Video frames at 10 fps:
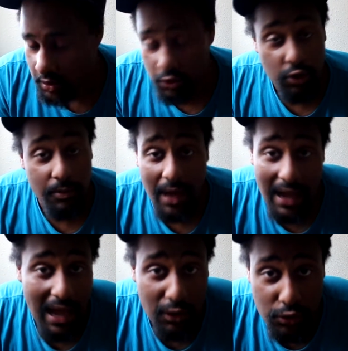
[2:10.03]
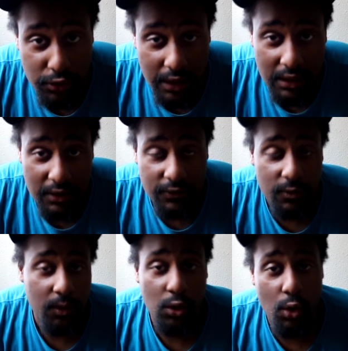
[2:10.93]
You can buy a hot glue gun
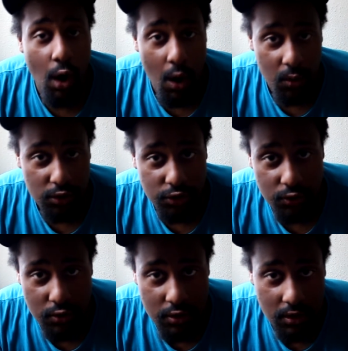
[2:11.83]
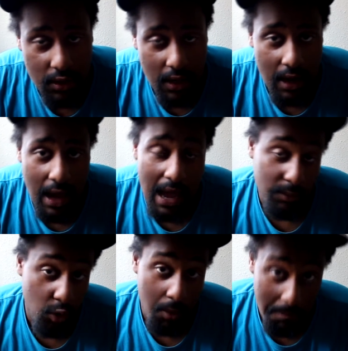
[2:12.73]
from your local hardware store. I
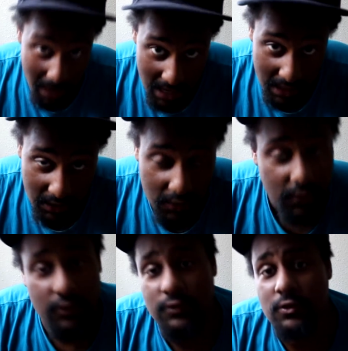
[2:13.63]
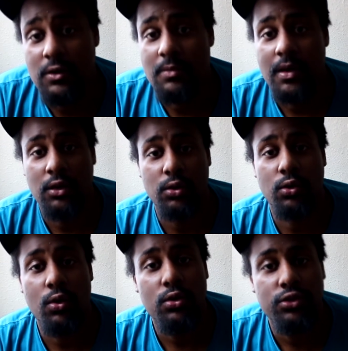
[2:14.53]
brought mine from a local
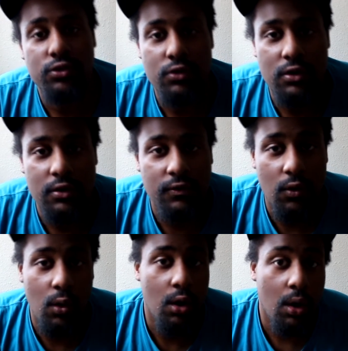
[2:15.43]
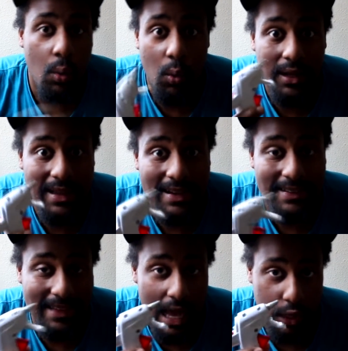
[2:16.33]
corner store for
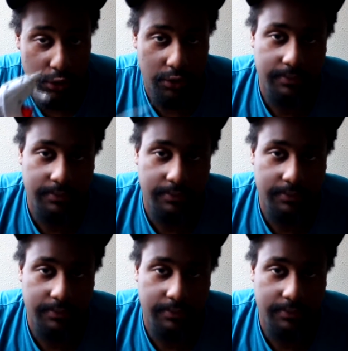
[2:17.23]
$1.